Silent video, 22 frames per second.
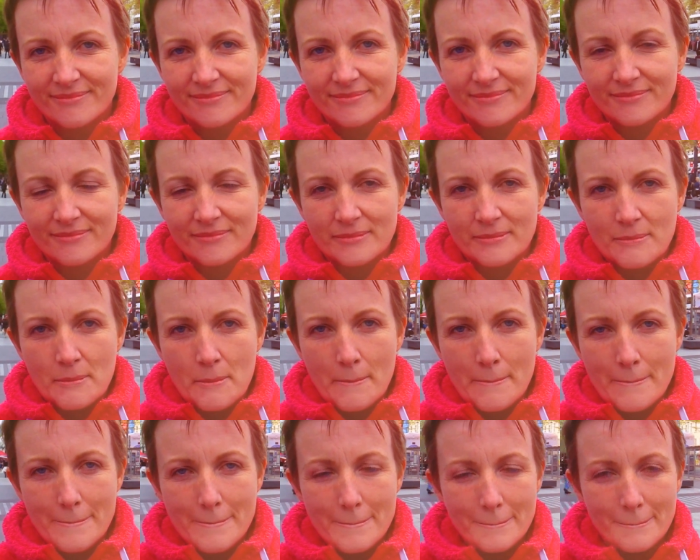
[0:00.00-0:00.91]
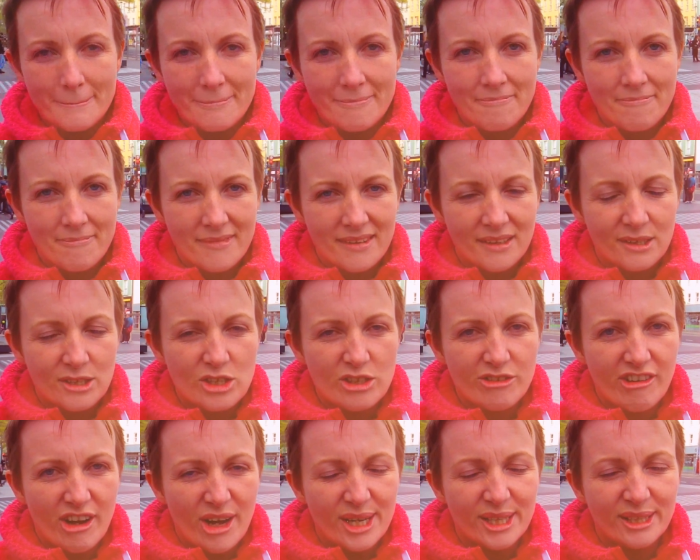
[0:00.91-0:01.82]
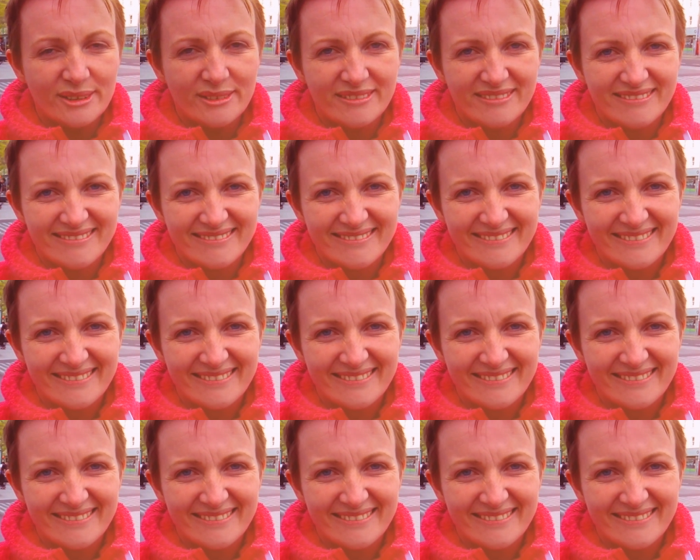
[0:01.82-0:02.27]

Hi Vera, how do you feel today went?